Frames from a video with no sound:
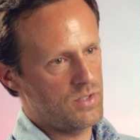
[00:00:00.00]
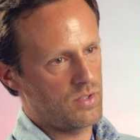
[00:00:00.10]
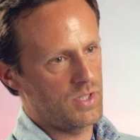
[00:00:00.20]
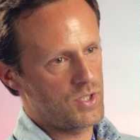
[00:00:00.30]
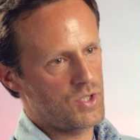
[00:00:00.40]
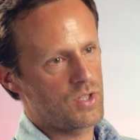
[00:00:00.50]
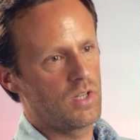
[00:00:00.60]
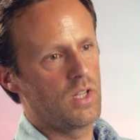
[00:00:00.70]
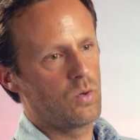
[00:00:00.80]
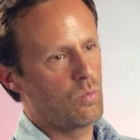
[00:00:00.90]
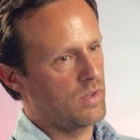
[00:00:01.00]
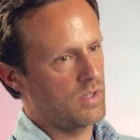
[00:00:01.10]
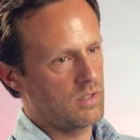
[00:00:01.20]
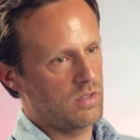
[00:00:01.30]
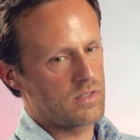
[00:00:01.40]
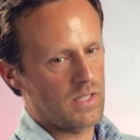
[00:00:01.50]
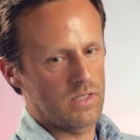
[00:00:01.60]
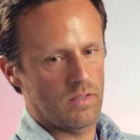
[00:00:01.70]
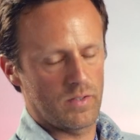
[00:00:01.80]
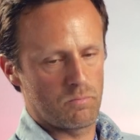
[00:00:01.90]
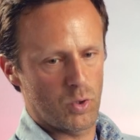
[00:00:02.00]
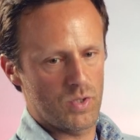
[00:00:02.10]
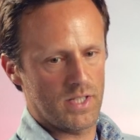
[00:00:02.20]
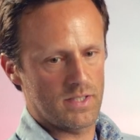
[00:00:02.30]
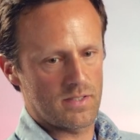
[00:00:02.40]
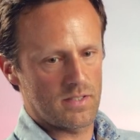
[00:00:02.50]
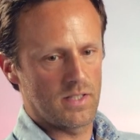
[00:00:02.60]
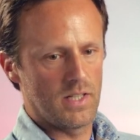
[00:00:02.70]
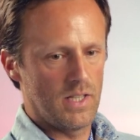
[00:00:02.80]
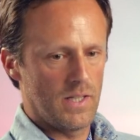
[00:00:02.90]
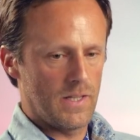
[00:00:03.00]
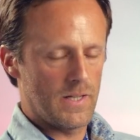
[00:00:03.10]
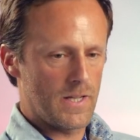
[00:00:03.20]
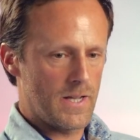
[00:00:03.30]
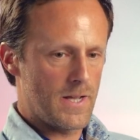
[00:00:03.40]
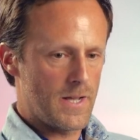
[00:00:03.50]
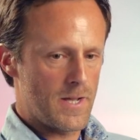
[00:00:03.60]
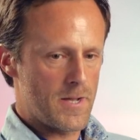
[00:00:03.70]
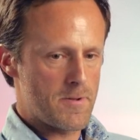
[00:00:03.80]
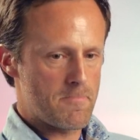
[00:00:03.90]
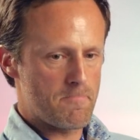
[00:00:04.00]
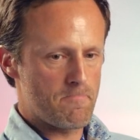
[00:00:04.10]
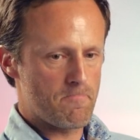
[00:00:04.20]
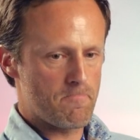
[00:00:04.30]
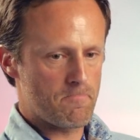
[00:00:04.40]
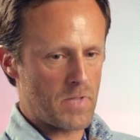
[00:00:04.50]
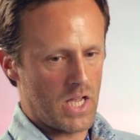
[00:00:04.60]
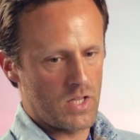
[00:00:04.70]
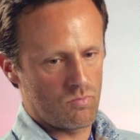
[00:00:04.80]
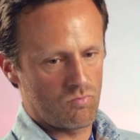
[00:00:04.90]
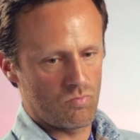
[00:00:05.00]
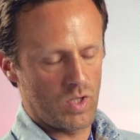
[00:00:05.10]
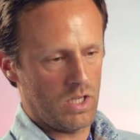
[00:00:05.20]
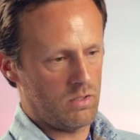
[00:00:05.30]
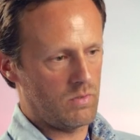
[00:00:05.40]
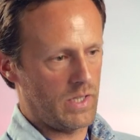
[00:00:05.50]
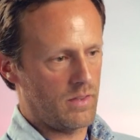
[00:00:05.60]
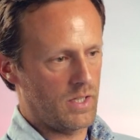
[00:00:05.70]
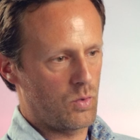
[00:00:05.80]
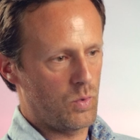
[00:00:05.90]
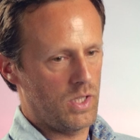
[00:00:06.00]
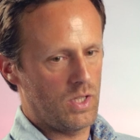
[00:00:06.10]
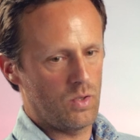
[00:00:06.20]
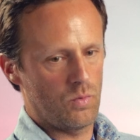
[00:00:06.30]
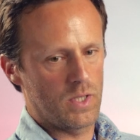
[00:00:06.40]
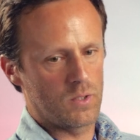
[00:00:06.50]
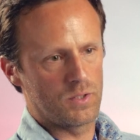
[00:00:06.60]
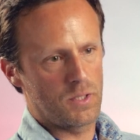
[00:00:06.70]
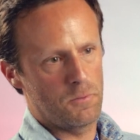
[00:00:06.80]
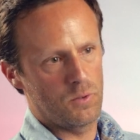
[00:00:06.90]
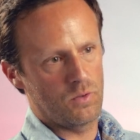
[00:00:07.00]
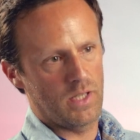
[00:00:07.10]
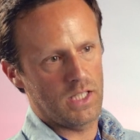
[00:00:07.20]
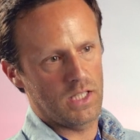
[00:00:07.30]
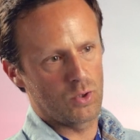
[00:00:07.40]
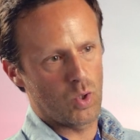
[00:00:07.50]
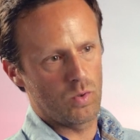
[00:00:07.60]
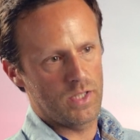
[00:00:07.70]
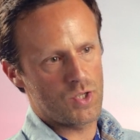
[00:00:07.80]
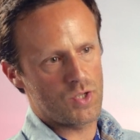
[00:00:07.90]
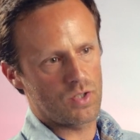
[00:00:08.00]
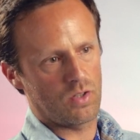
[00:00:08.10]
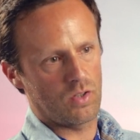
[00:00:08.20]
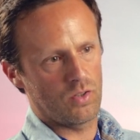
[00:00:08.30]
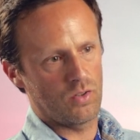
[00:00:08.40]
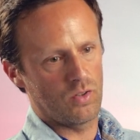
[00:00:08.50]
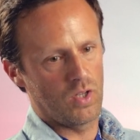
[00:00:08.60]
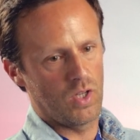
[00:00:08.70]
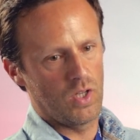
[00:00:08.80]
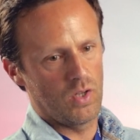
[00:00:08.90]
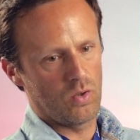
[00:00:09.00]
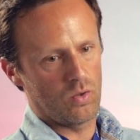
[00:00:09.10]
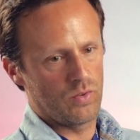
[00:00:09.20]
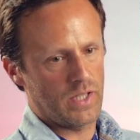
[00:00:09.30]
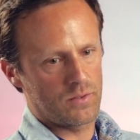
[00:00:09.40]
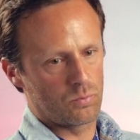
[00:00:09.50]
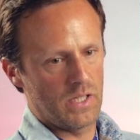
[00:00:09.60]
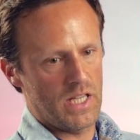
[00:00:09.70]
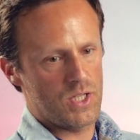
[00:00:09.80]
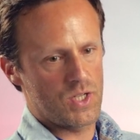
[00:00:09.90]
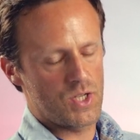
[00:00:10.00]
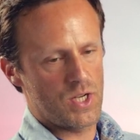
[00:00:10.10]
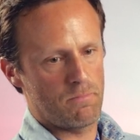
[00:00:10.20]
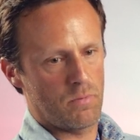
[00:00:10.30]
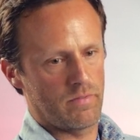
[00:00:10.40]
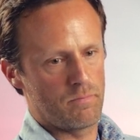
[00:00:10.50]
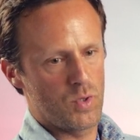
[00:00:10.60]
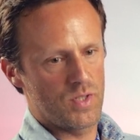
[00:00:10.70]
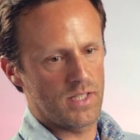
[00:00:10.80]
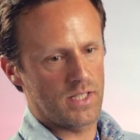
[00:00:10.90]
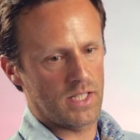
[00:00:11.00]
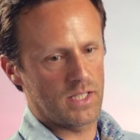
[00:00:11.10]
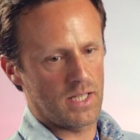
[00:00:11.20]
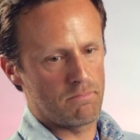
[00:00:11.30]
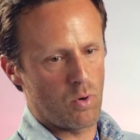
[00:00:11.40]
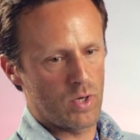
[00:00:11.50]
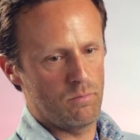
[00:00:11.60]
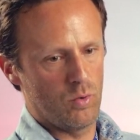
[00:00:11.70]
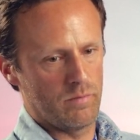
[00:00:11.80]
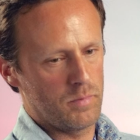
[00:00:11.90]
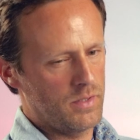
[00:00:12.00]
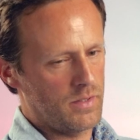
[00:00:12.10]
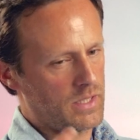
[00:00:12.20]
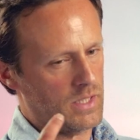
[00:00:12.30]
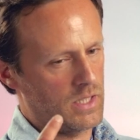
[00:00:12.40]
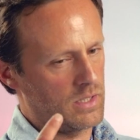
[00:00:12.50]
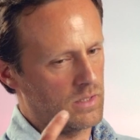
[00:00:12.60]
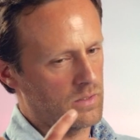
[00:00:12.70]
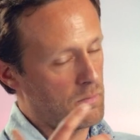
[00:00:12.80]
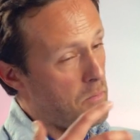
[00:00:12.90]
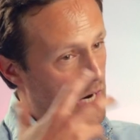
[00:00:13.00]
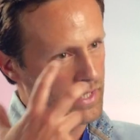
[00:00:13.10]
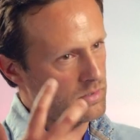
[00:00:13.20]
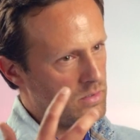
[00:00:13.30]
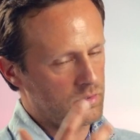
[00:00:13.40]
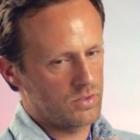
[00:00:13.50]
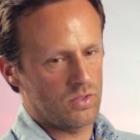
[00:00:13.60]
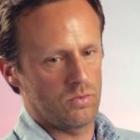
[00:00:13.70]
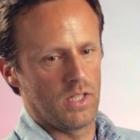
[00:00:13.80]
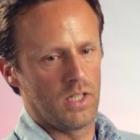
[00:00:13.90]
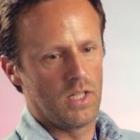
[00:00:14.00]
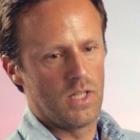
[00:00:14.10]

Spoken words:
research within scientific projects. I think we contribute to gaining knowledge on that relationship of music and body movement and the mind also.